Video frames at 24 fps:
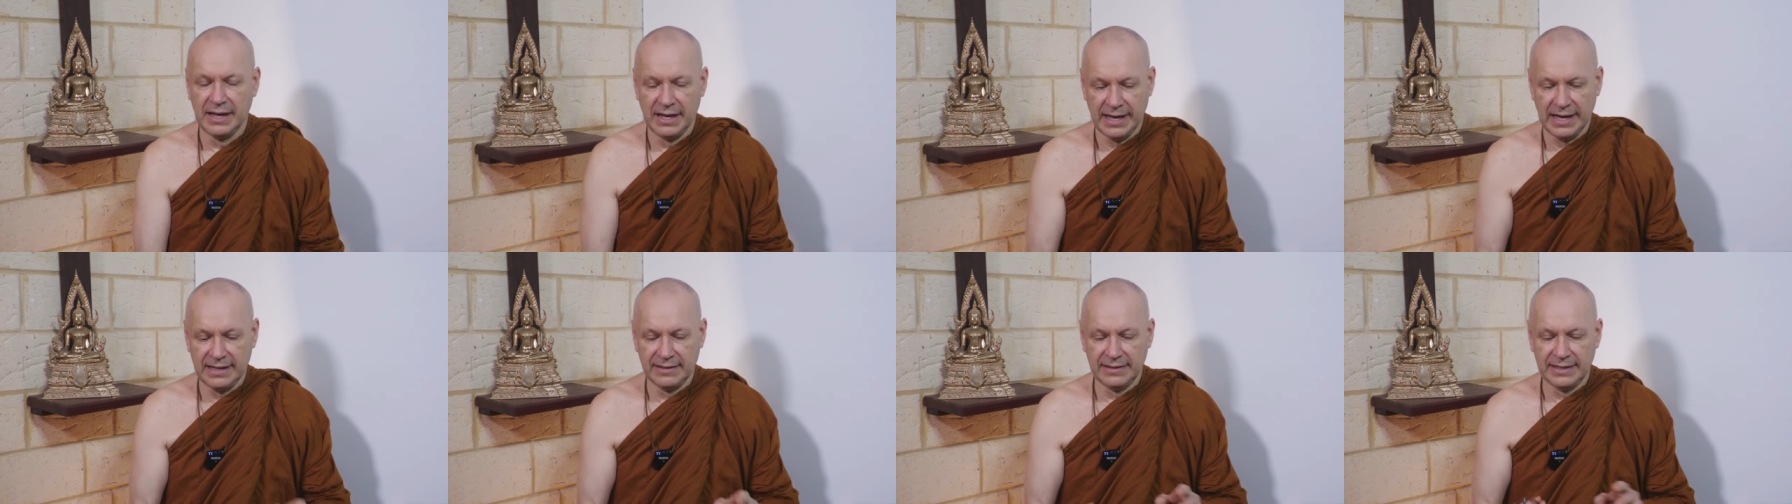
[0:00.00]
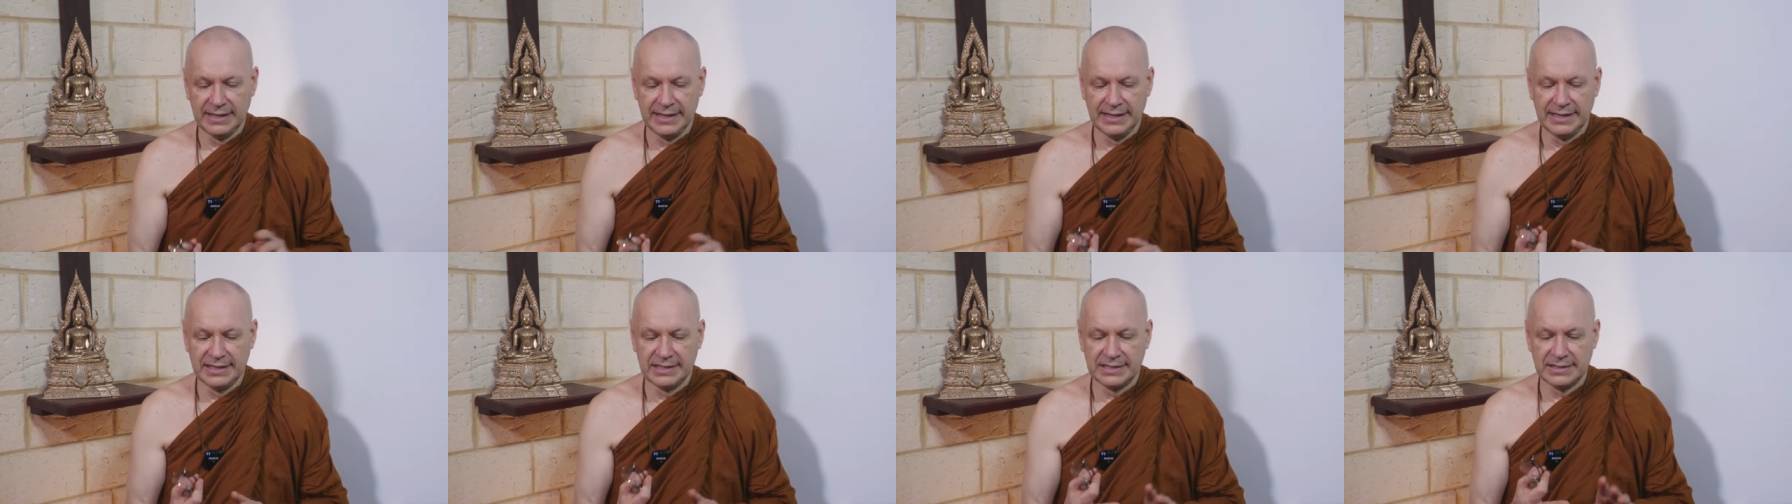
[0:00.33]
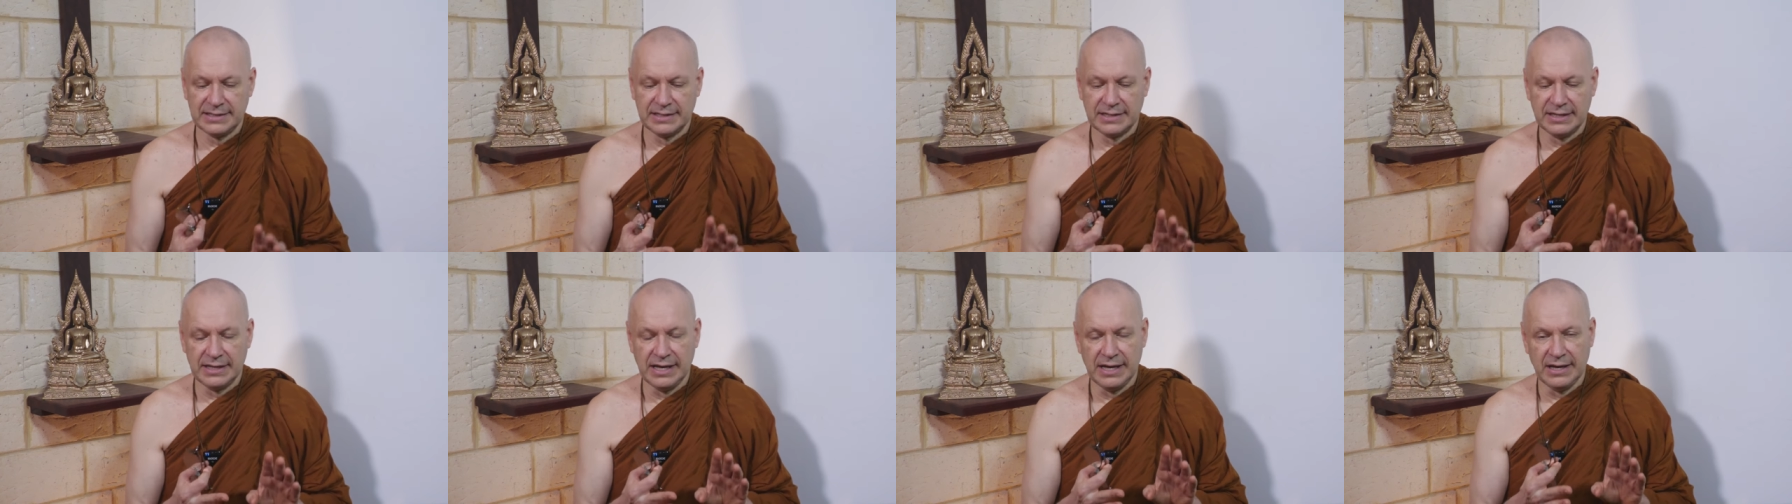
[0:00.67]
and
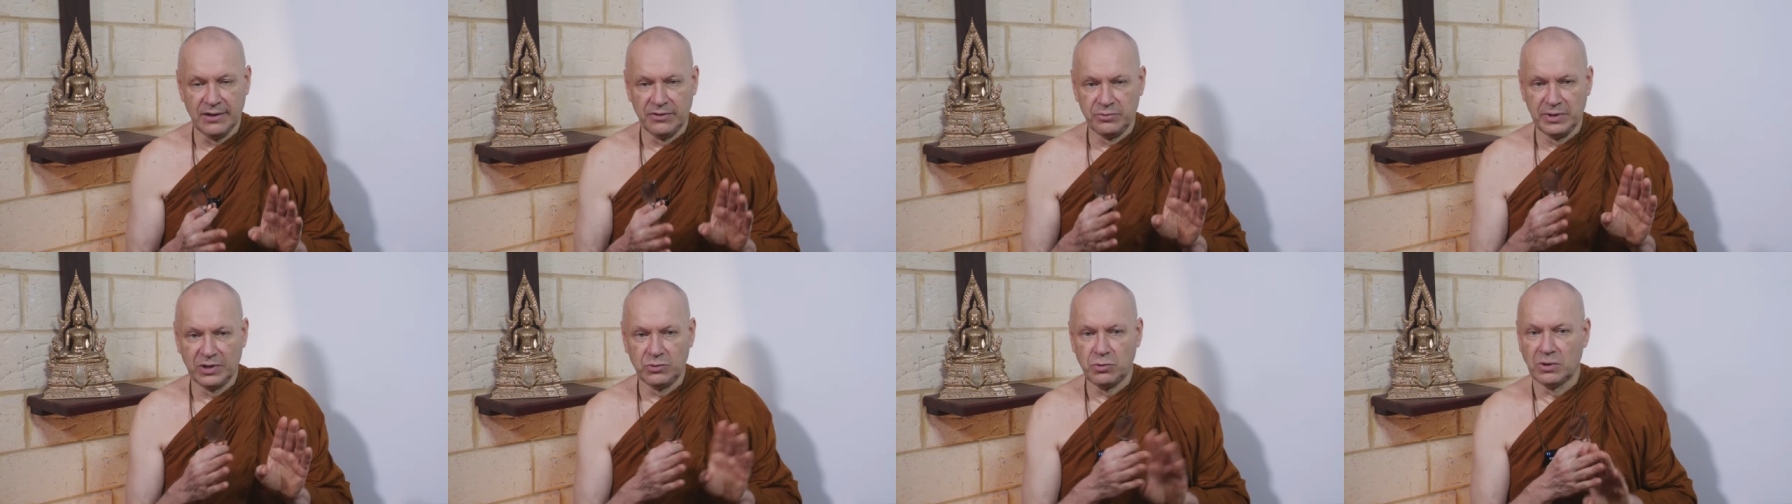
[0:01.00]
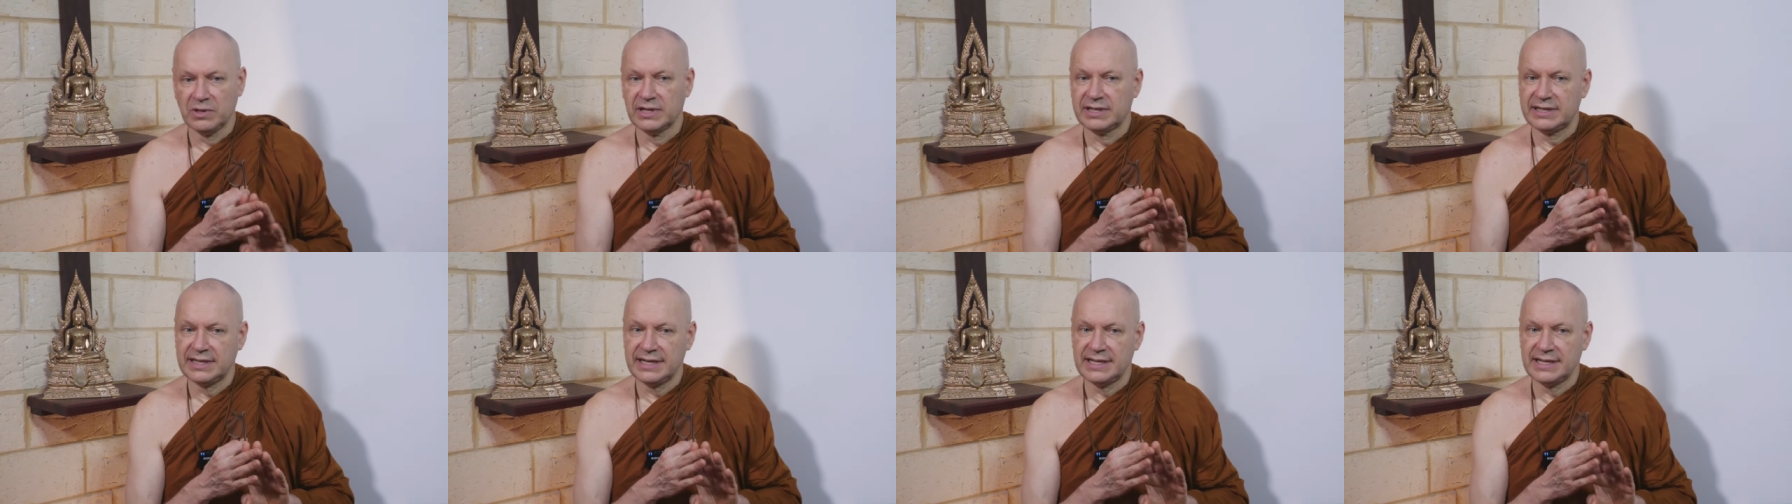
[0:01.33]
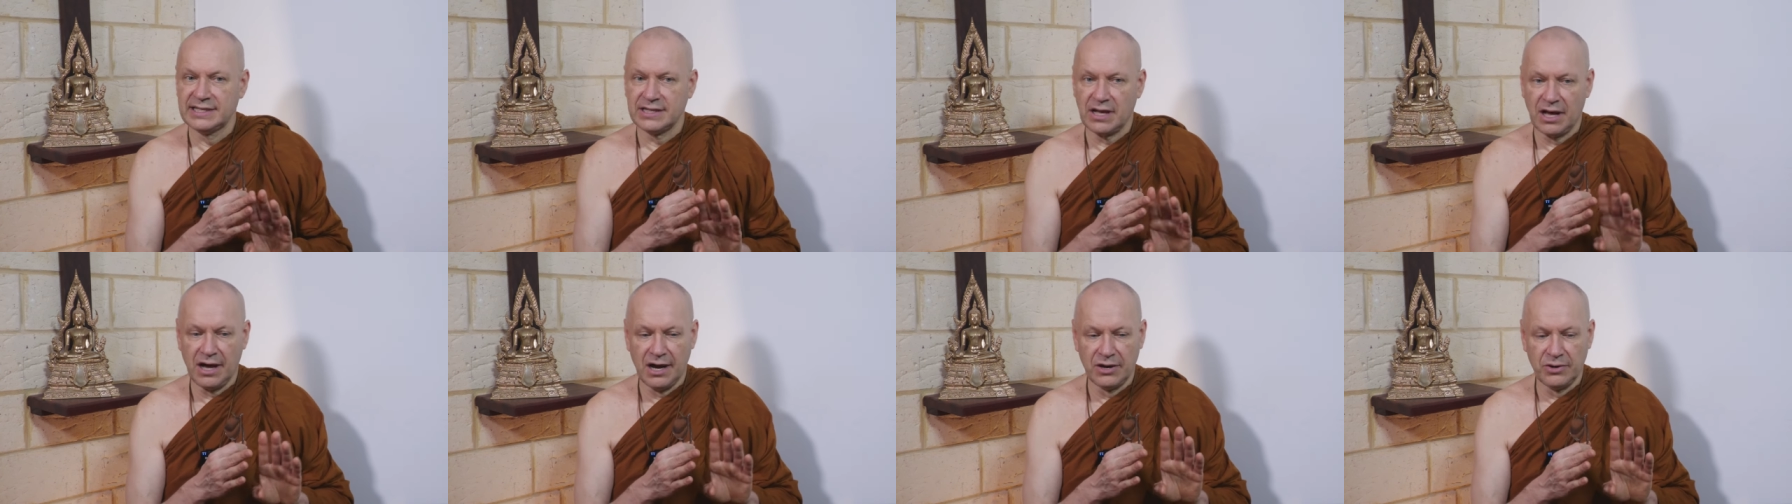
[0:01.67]
these uh, three qualities
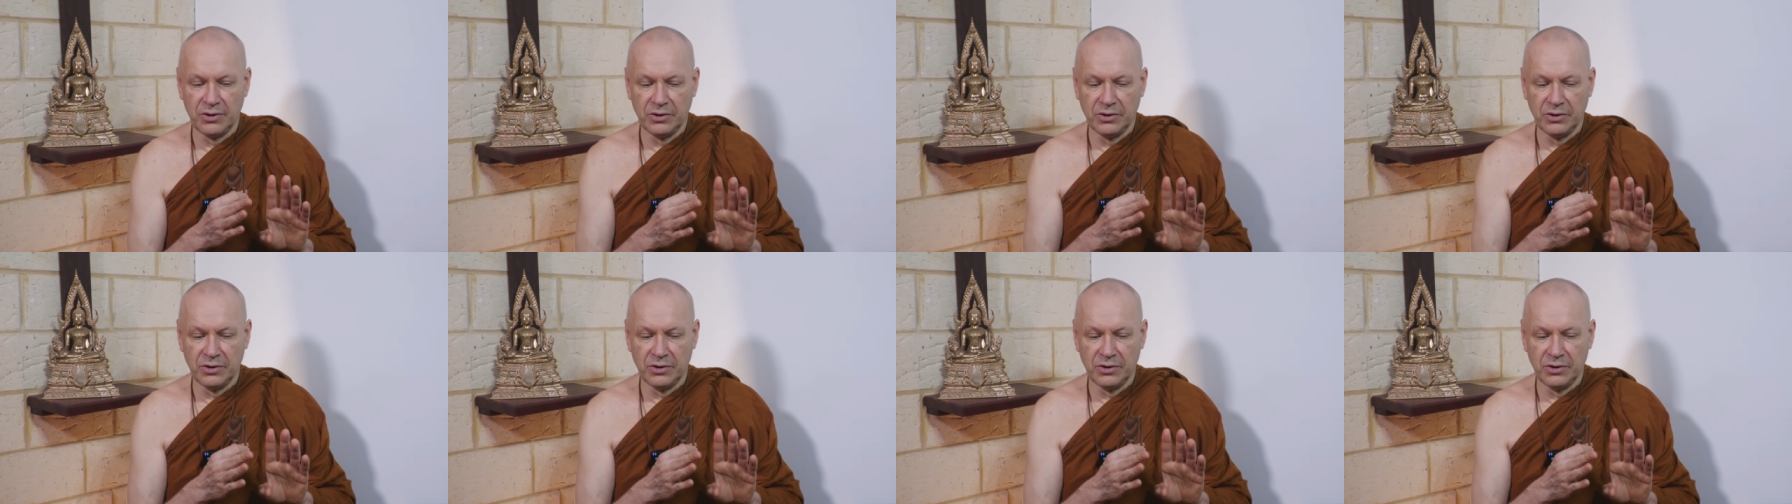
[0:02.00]
are,